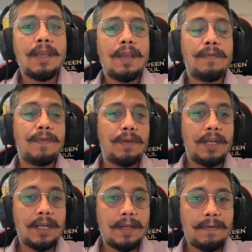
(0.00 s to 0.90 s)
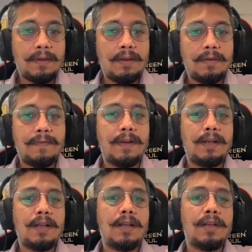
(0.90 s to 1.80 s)
If you need any
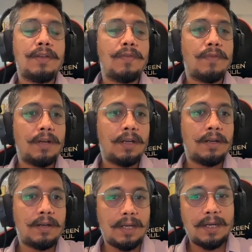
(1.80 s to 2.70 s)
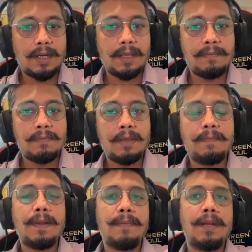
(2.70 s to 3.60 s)
filter, you want real-time
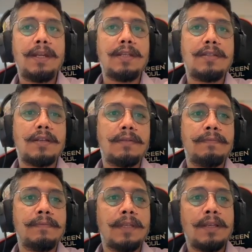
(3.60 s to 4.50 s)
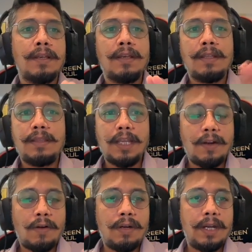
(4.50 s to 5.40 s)
implementation, then
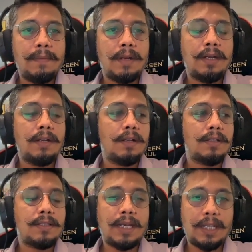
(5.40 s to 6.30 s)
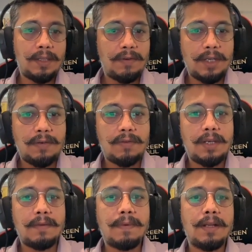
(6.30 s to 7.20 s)
on-demand setting you need to
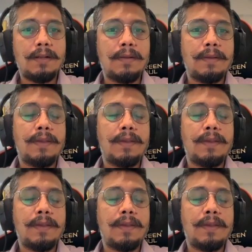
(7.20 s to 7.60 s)
enable.